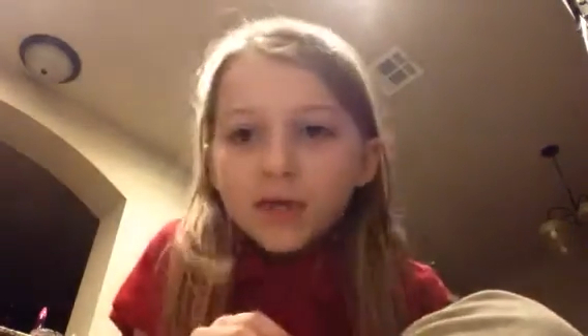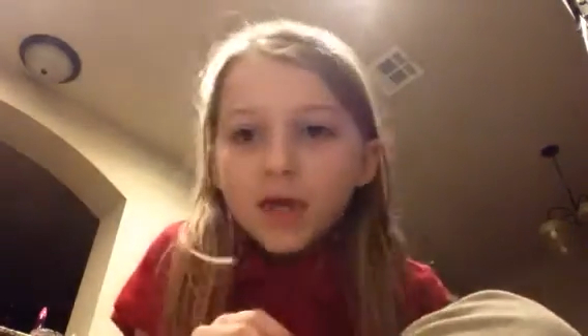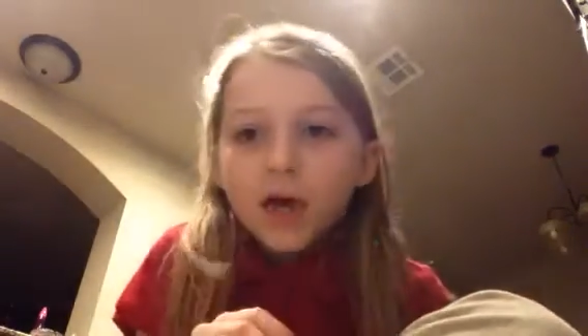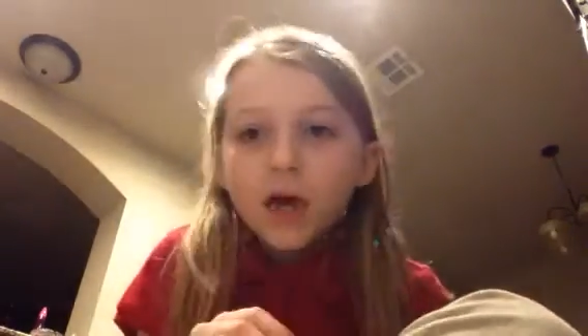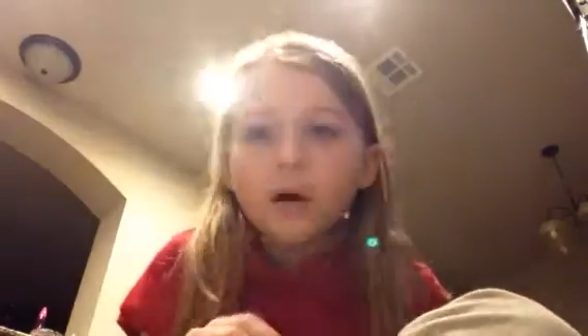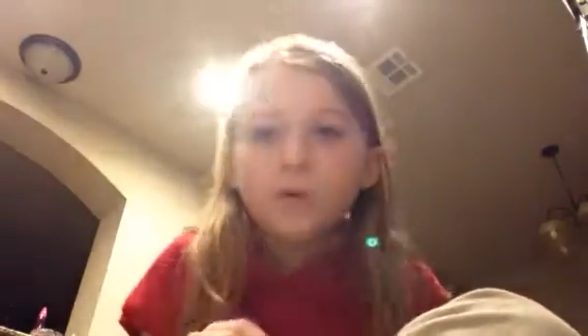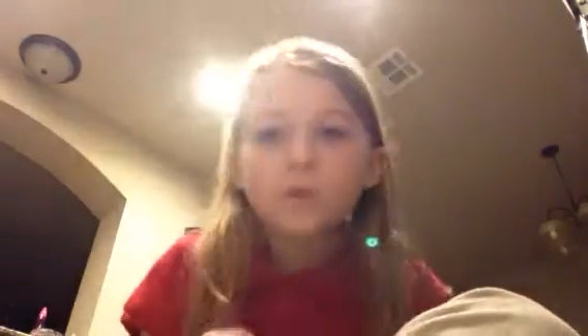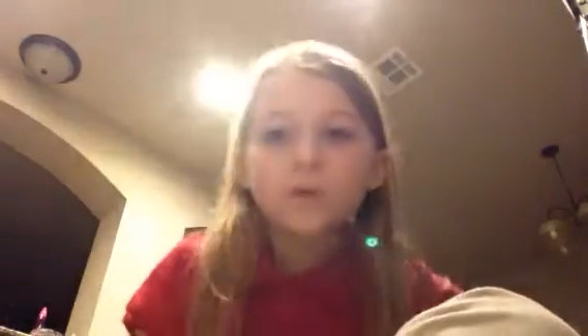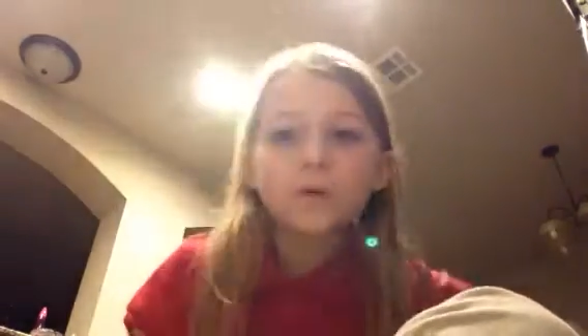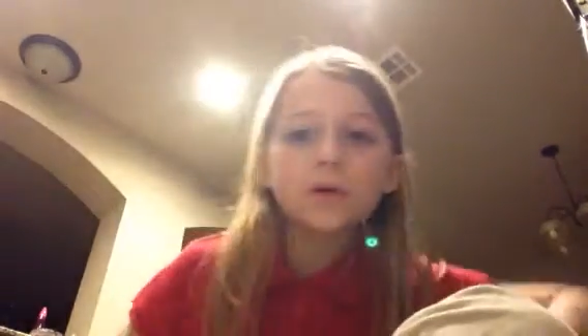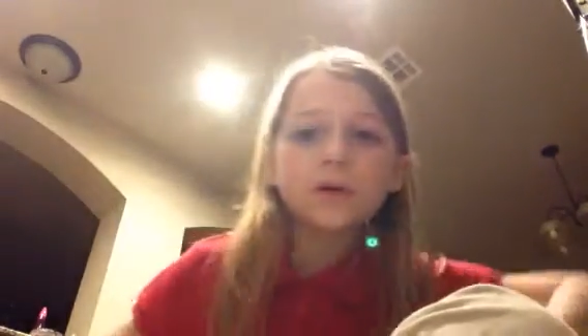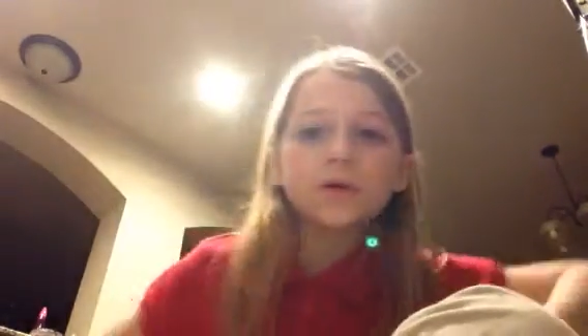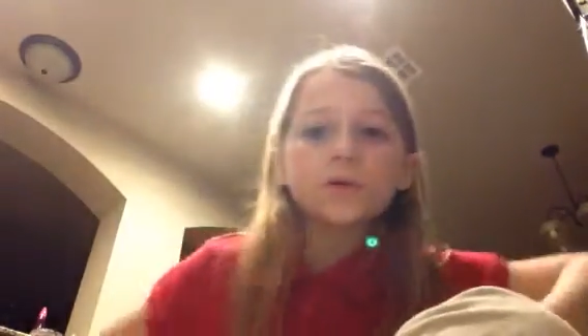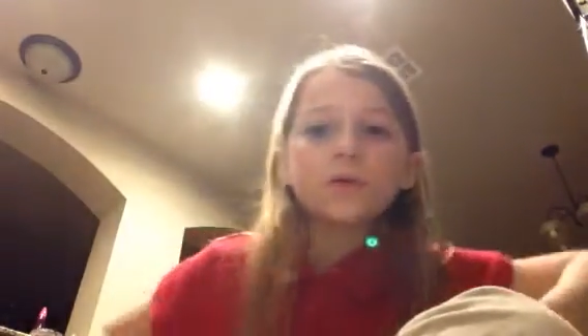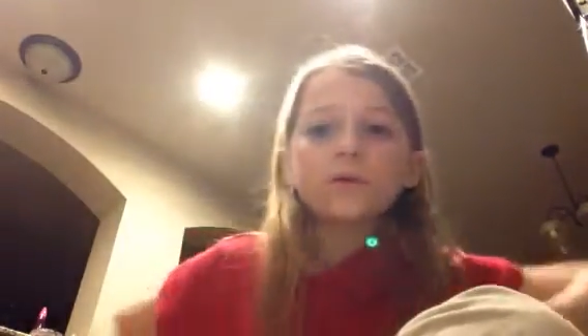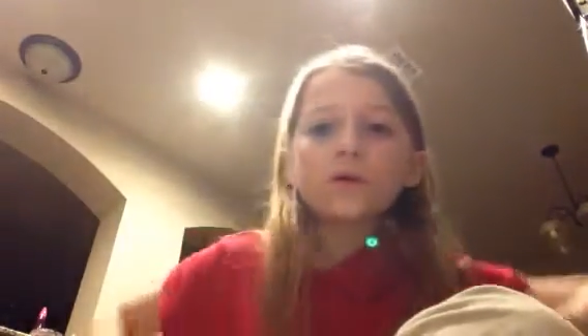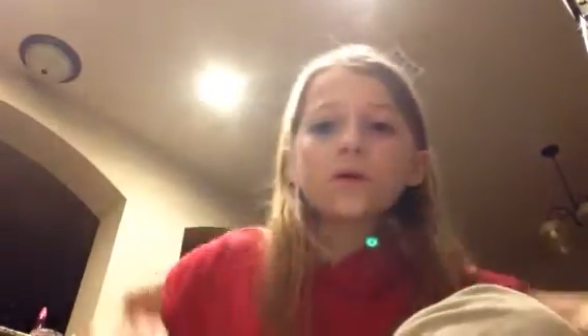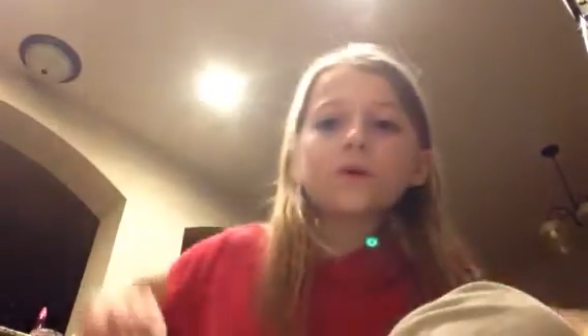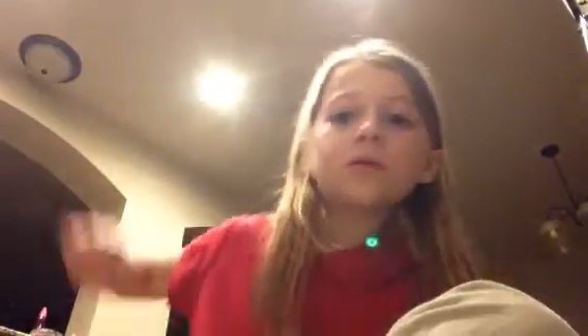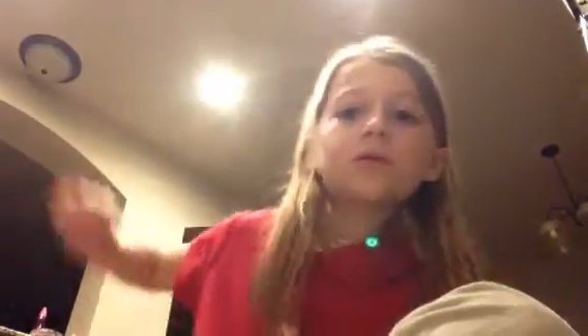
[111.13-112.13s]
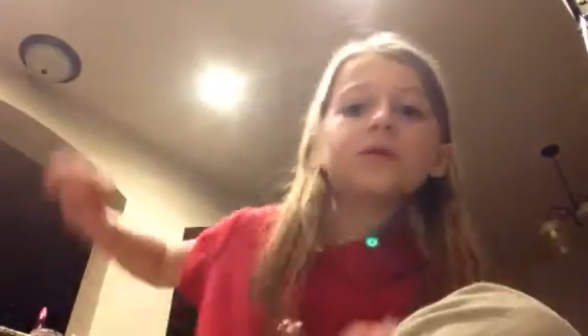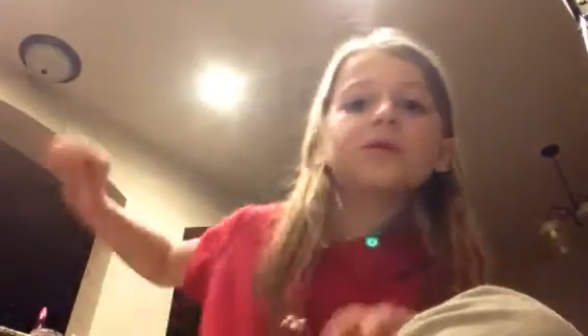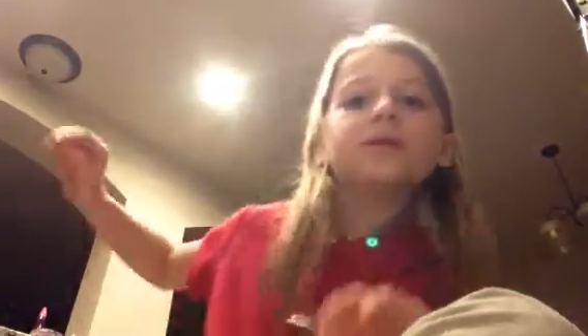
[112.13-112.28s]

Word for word: that? What in the world